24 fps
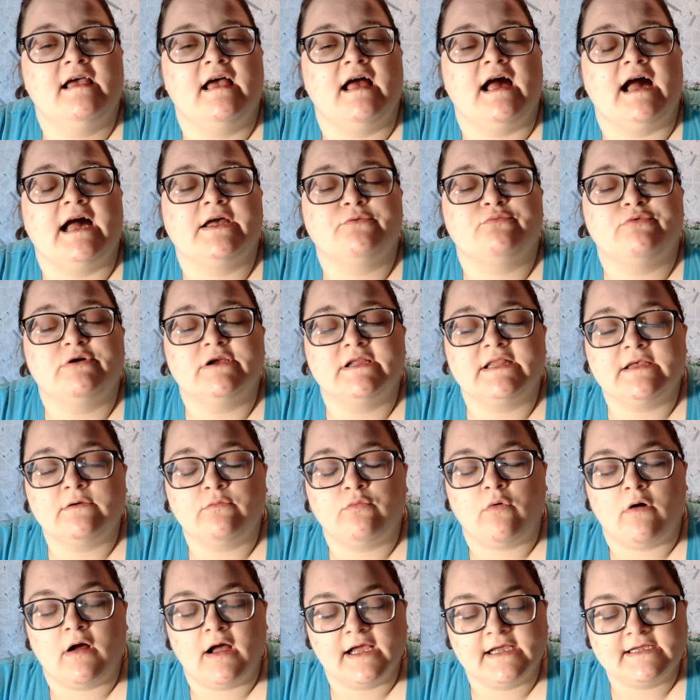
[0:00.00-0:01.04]
I really
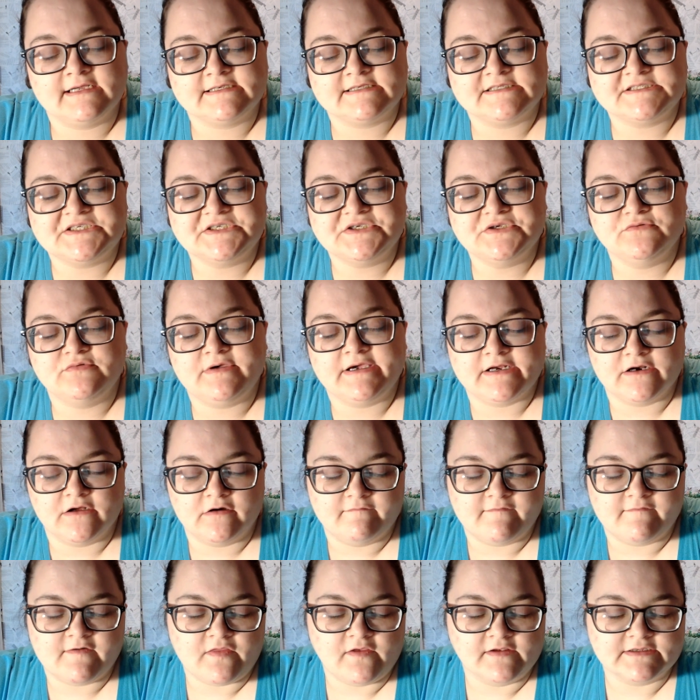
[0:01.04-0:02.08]
want to get
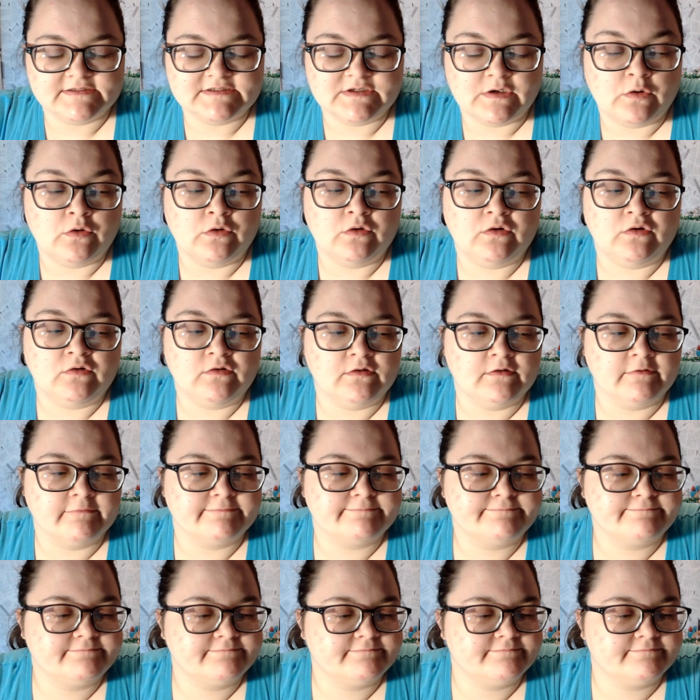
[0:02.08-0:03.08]
over this whole